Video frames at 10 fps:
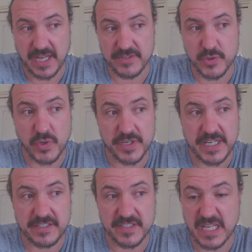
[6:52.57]
do not
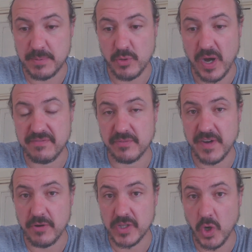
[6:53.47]
need to depurate for
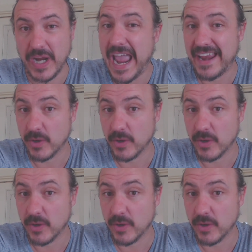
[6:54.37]
very long at